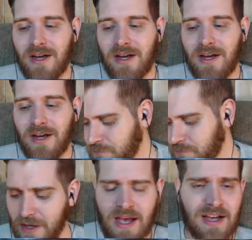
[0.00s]
But
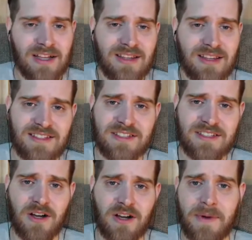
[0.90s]
uh, let's talk
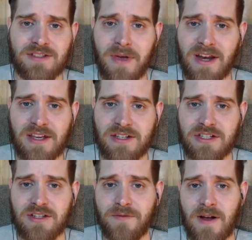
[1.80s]
about it. So
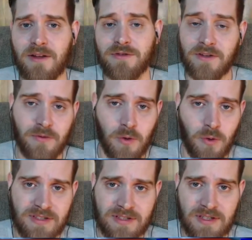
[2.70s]
Medici follows, of
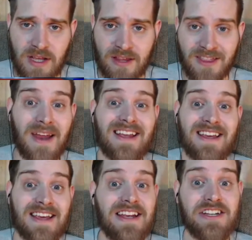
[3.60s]
course, uh, the
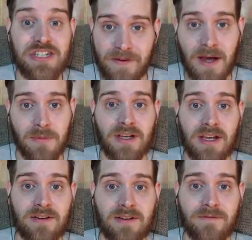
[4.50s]
Medici family
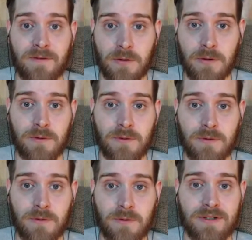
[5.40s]
in Florence,
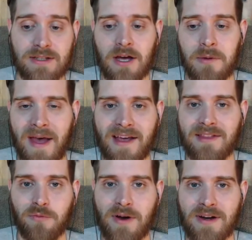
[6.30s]
Italy, back
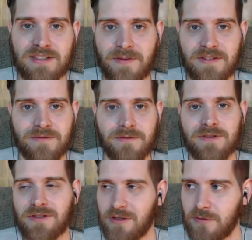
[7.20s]
in the Renaissance Festival.
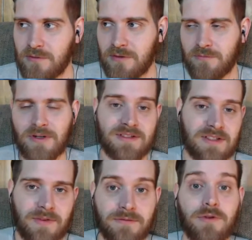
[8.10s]
And you don't
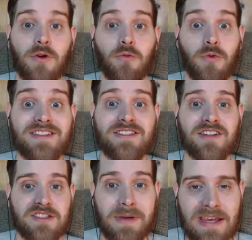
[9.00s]
Renaissance Festival,
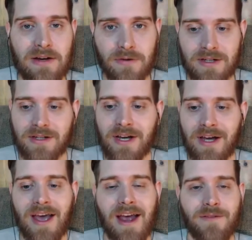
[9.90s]
Renaissance period.
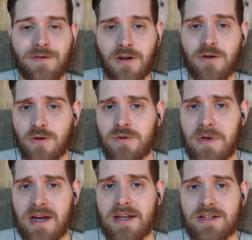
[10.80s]
And if you don't know who the
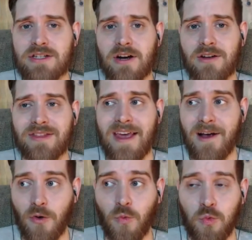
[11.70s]
Medici are, they
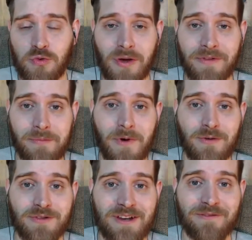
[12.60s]
are some of the
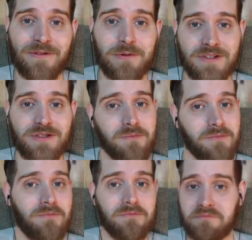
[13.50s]
most influential
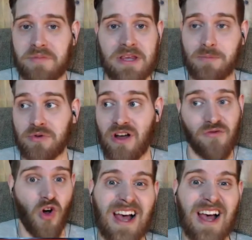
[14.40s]
people
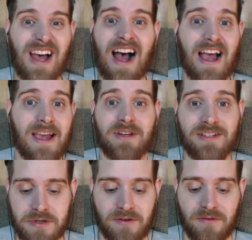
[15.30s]
all time in
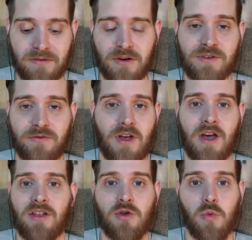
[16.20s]
history in terms of
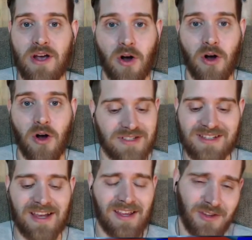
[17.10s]
the way art
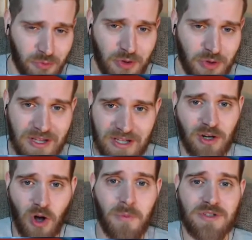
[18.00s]
was. They you really
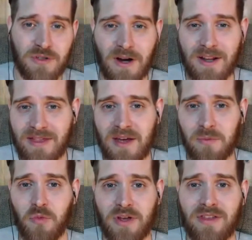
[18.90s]
could almost credit
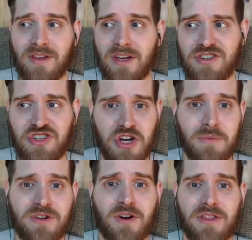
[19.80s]
them with
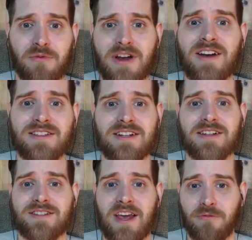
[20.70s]
jumpstarting the
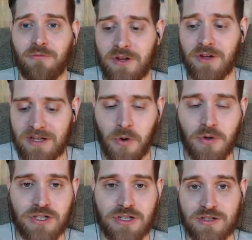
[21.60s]
Renaissance and really
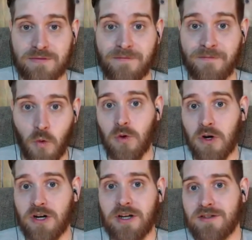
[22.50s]
pushing us
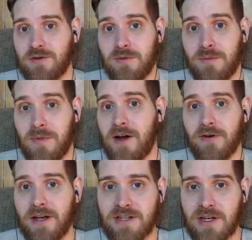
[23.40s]
forward into the modern
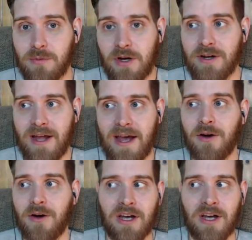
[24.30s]
age that we are now.
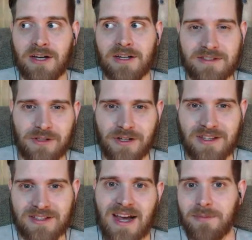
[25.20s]
Because if you look at
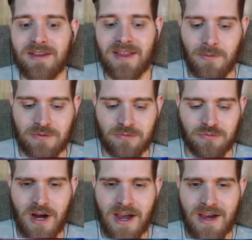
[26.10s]
the timeline, that was
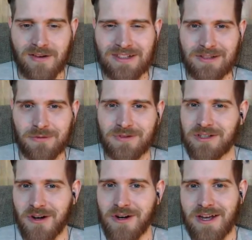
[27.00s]
right, you know,
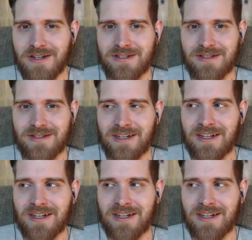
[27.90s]
the Dark Ages